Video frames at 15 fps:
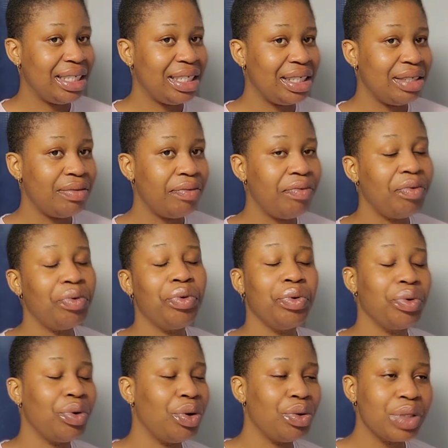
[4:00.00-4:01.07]
this
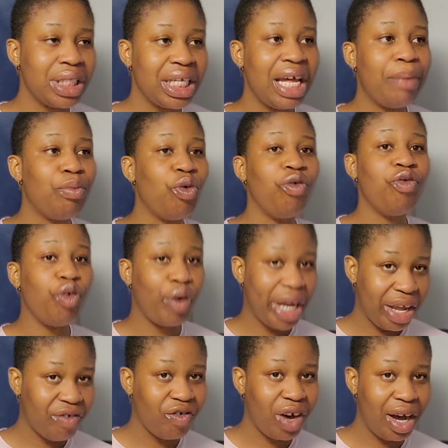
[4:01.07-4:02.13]
for a long time or
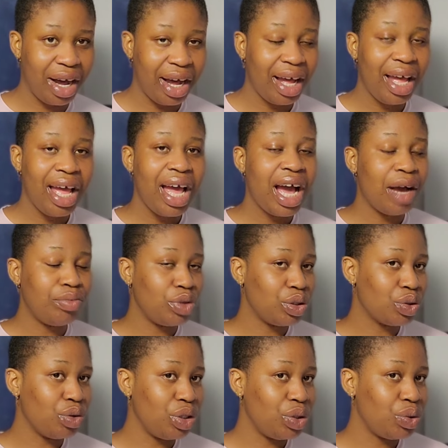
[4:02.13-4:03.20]
forever. I'm
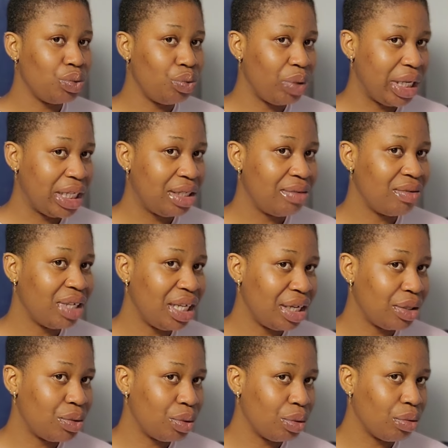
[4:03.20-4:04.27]
just going to wait for the
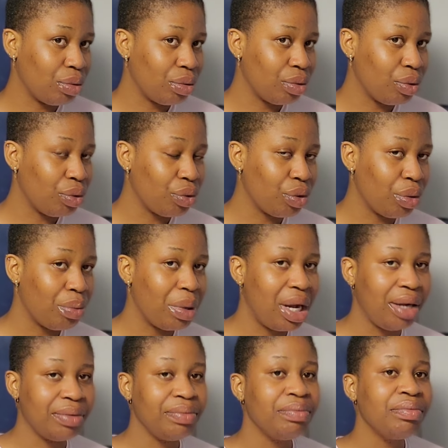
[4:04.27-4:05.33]
hair to grow up,
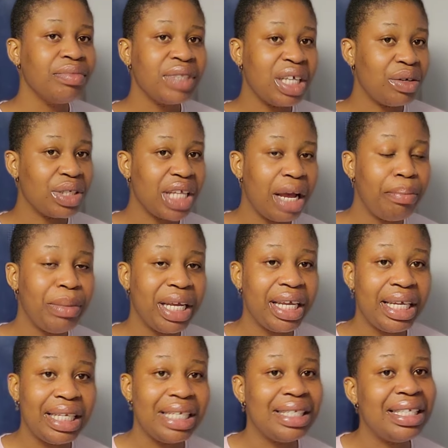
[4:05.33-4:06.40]
and I'll start
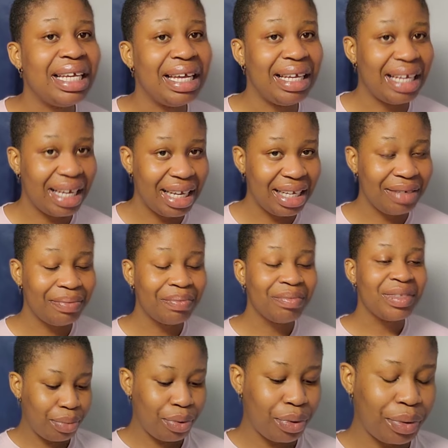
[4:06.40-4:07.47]
making it again.
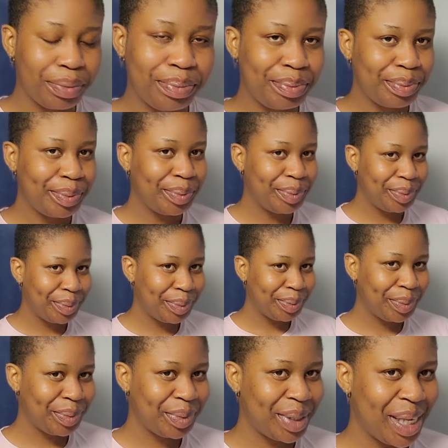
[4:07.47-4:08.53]
Or
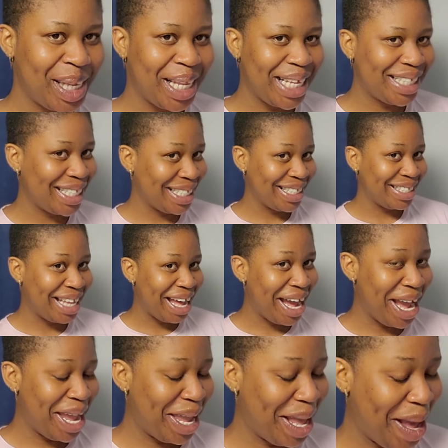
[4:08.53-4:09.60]
that's
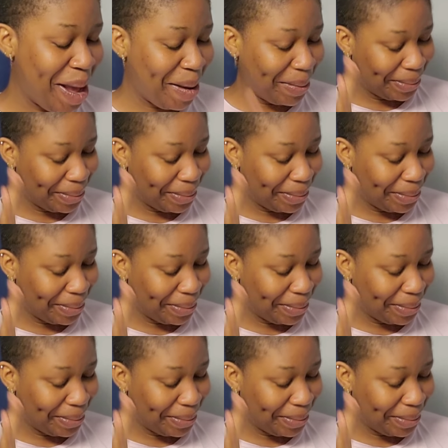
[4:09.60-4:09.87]
aside,